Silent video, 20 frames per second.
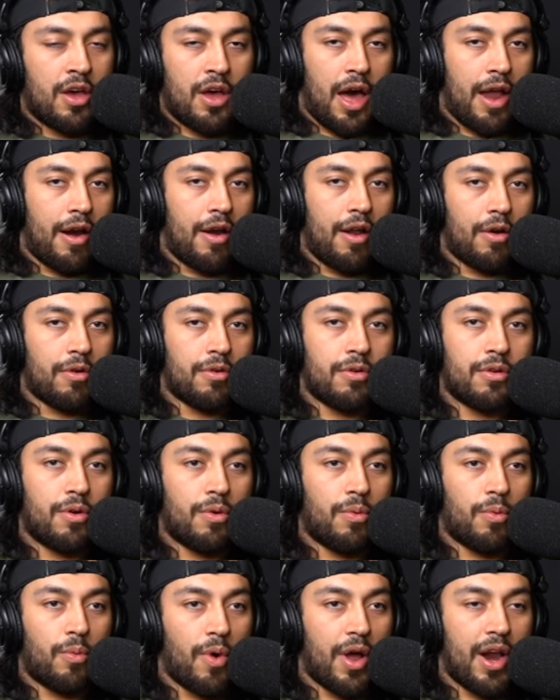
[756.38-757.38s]
I don't know,
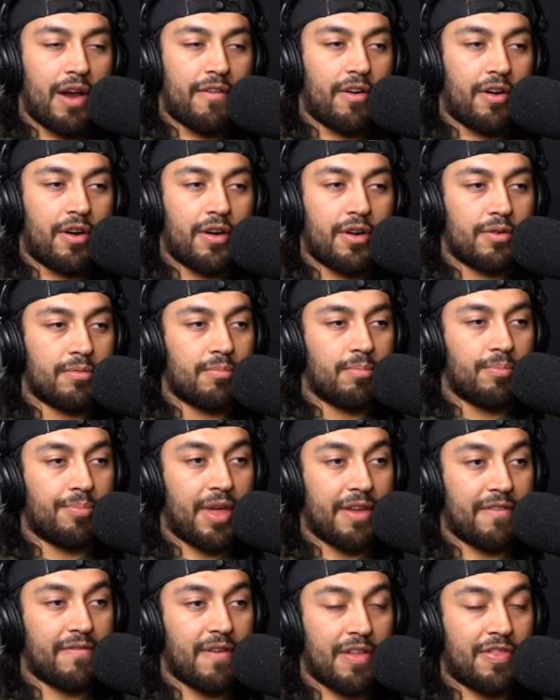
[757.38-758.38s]
whatever.
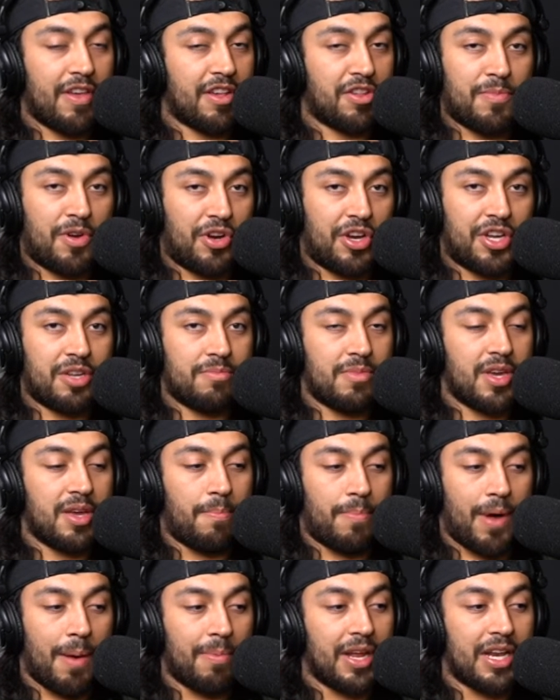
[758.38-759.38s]
They smell good to me.
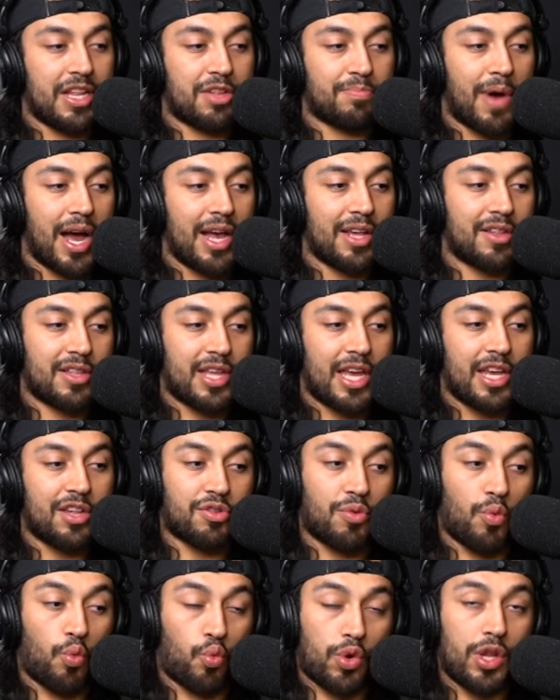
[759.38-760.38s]
Pumpkin spice
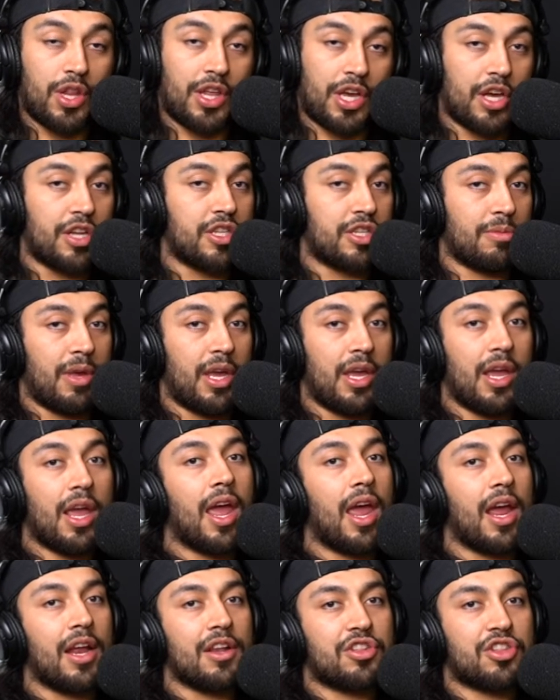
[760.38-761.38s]
tastes really good to me.
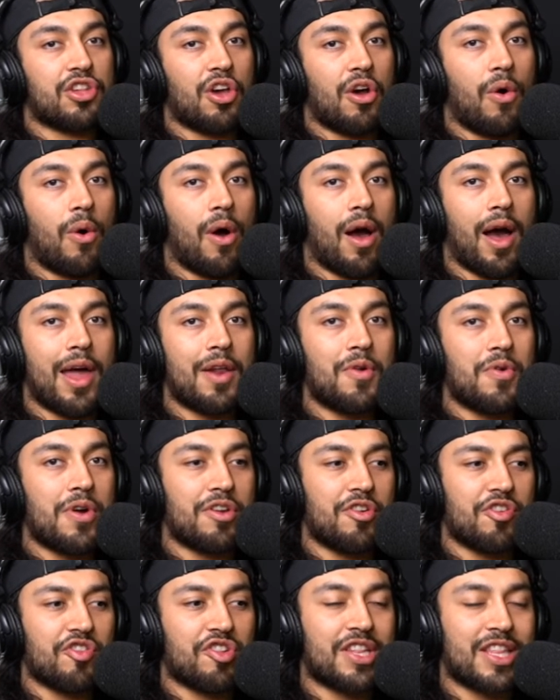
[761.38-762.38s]
And so I don't
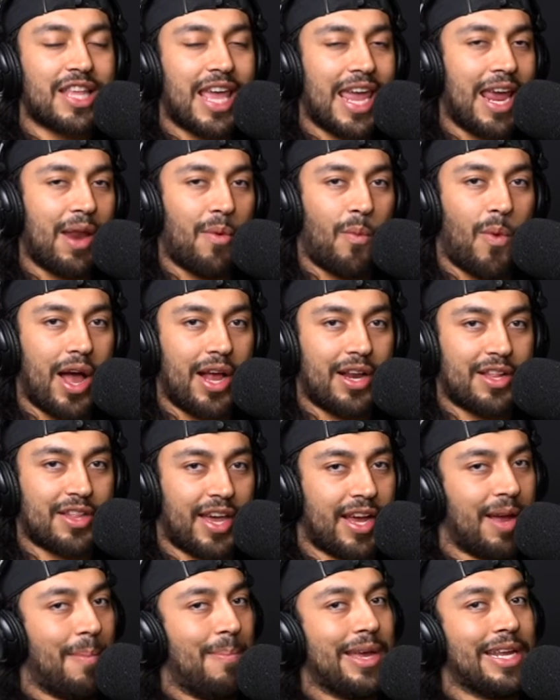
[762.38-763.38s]
understand why it's
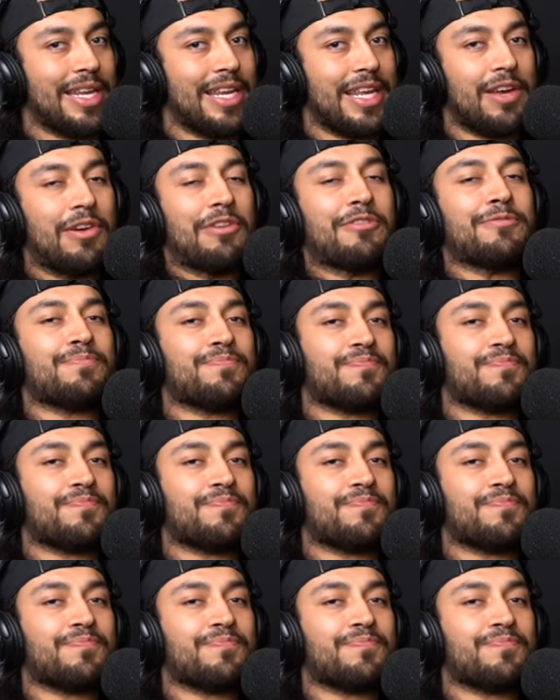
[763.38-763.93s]
like a big deal.